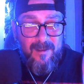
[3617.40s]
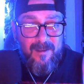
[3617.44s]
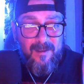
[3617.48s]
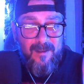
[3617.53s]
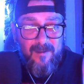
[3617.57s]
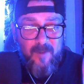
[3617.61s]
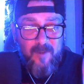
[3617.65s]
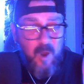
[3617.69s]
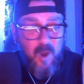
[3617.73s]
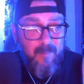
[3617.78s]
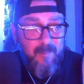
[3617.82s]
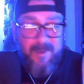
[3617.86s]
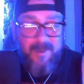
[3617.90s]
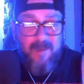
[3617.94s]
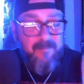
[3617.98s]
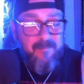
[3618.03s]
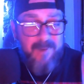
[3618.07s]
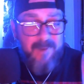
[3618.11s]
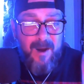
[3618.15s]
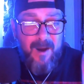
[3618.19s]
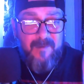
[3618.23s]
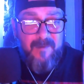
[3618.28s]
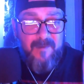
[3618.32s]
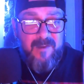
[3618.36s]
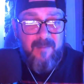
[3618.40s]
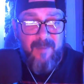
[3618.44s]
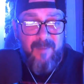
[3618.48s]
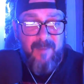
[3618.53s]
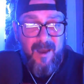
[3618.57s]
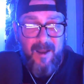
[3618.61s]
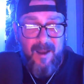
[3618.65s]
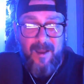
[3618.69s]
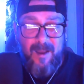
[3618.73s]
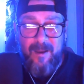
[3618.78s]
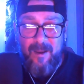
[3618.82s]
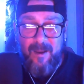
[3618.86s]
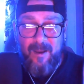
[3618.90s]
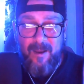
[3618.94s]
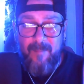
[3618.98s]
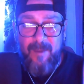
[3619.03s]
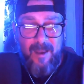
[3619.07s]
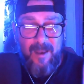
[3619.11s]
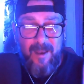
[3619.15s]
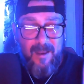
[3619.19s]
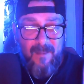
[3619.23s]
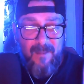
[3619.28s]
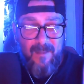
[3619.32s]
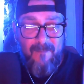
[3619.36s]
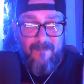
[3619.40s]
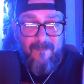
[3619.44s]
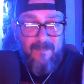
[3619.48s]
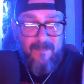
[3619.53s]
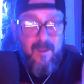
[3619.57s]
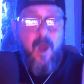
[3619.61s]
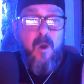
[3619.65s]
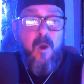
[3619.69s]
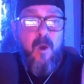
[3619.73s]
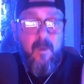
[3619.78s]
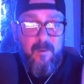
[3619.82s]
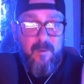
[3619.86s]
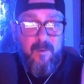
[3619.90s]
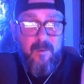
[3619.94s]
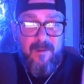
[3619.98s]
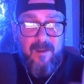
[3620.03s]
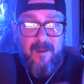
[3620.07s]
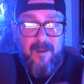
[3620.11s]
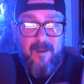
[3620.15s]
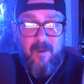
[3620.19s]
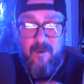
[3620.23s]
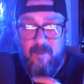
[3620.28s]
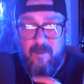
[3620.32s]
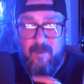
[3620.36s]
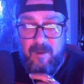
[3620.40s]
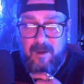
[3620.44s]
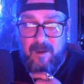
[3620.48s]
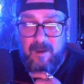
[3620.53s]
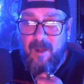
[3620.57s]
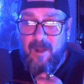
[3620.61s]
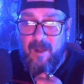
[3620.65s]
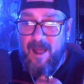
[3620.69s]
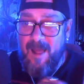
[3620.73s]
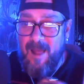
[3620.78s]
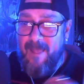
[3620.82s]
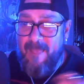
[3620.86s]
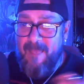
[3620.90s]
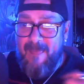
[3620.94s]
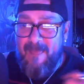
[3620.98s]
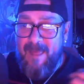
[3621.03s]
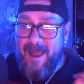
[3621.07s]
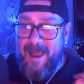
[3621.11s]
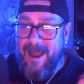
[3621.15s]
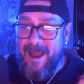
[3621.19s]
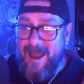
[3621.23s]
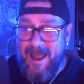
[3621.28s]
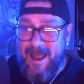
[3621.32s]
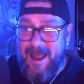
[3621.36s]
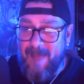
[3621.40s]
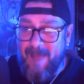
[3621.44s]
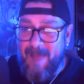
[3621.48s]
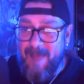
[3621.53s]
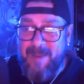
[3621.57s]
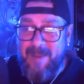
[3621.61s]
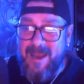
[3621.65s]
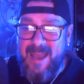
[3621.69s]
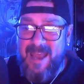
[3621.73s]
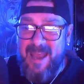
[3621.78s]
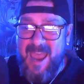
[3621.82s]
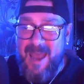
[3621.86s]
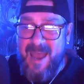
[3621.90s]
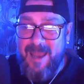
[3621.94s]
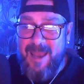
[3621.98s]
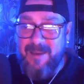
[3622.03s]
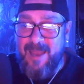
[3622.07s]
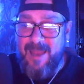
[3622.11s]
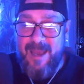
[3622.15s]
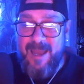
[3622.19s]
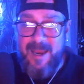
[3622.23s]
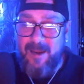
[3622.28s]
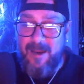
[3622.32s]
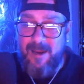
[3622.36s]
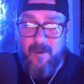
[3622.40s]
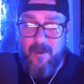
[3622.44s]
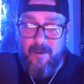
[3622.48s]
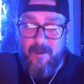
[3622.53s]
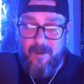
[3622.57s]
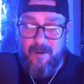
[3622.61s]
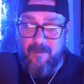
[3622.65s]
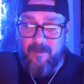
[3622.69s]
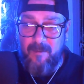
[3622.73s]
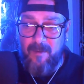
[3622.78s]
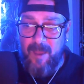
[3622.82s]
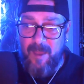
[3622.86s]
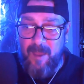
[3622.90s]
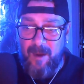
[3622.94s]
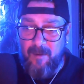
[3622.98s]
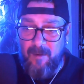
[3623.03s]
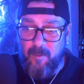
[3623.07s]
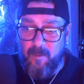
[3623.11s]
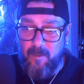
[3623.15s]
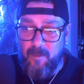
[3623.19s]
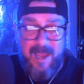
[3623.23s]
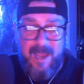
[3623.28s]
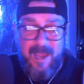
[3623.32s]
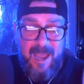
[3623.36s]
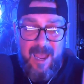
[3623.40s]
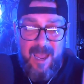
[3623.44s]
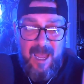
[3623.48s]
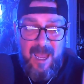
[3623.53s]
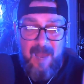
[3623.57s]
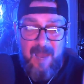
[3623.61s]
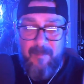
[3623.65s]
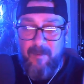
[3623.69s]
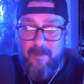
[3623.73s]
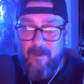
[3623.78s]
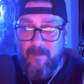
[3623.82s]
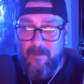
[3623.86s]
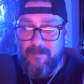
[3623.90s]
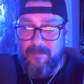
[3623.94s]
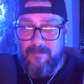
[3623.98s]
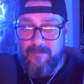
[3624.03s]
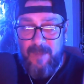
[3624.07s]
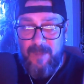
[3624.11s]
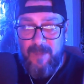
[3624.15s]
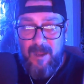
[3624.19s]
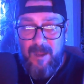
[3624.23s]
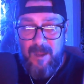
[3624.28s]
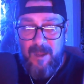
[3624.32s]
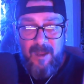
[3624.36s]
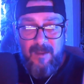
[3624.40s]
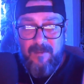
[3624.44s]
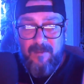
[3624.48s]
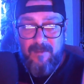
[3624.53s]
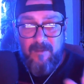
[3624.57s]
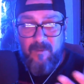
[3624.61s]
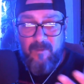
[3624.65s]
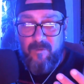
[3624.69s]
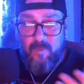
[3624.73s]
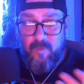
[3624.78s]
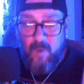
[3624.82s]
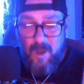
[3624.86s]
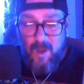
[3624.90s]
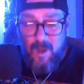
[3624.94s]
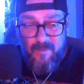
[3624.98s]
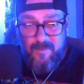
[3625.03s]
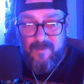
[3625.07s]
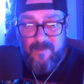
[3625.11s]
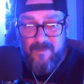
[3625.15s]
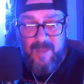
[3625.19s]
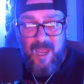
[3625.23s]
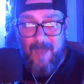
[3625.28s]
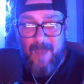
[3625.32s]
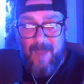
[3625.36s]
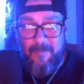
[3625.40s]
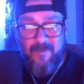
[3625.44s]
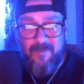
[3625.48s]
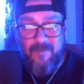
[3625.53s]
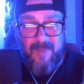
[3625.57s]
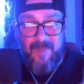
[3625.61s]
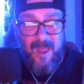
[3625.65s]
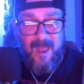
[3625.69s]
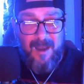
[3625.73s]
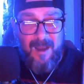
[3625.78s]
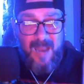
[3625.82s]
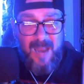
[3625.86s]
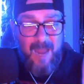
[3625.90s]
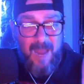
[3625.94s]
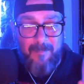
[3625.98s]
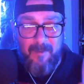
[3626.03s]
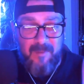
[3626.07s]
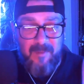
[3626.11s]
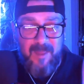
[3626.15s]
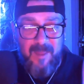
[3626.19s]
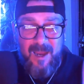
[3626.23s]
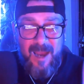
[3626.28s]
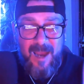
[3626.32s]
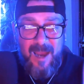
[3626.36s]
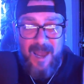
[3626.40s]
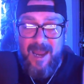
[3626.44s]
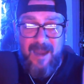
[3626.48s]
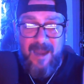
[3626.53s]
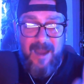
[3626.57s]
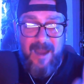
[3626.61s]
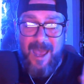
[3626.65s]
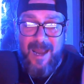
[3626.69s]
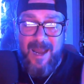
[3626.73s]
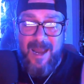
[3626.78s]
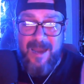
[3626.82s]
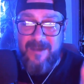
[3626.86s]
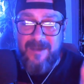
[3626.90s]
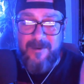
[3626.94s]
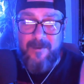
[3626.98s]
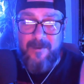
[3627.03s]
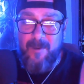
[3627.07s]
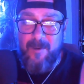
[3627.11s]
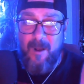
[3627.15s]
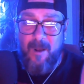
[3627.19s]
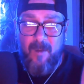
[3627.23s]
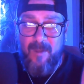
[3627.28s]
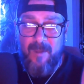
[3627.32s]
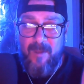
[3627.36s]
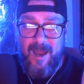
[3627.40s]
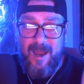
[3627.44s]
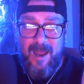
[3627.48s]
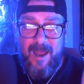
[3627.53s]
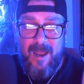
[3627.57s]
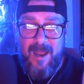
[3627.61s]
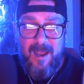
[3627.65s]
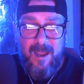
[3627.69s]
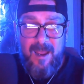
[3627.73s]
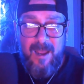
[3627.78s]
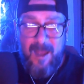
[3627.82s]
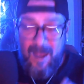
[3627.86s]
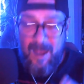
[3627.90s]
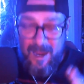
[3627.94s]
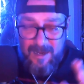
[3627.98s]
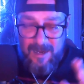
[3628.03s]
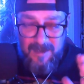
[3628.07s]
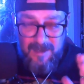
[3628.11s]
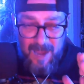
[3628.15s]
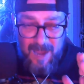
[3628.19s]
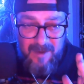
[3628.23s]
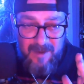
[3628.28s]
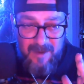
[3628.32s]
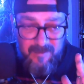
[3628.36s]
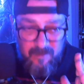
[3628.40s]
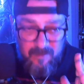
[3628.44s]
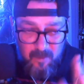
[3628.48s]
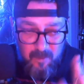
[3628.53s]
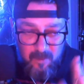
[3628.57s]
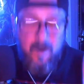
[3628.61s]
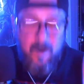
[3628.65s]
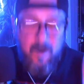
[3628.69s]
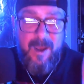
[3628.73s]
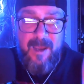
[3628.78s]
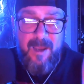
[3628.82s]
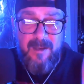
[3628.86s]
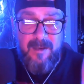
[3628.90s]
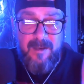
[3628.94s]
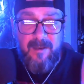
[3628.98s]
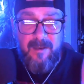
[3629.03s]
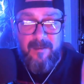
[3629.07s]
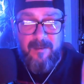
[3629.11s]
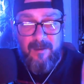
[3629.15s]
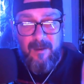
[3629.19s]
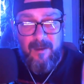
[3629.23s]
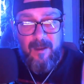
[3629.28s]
Don't yeah. be embarrassed about it. I mean, don't because you know. I, I, being an addict, I didn't go to like rehab or those twelve steps that type of thing. I didn't. I didn't do all that. I I, I just quit, and